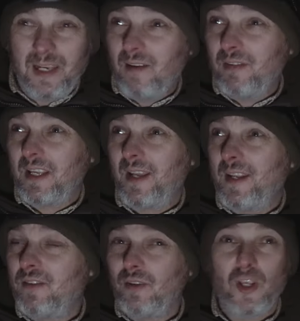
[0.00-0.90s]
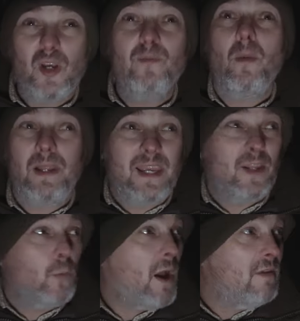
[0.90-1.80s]
lovely down here tonight. You can probably
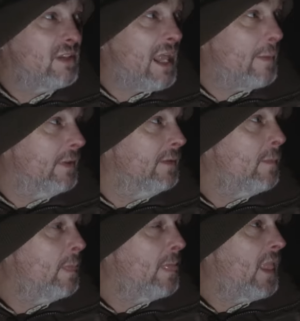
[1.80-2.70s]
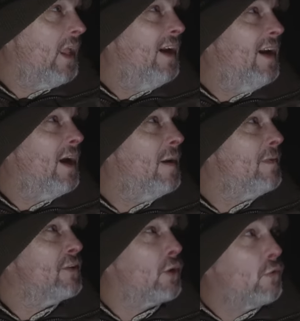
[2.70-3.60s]
hear the waves lapping.
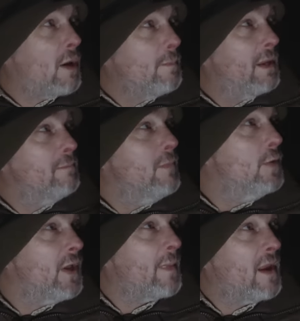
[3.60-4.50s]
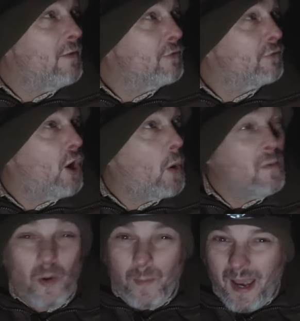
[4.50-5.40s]
There's a great big moon up there in the sky with
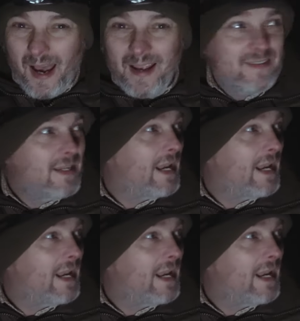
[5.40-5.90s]
a little bit of hazy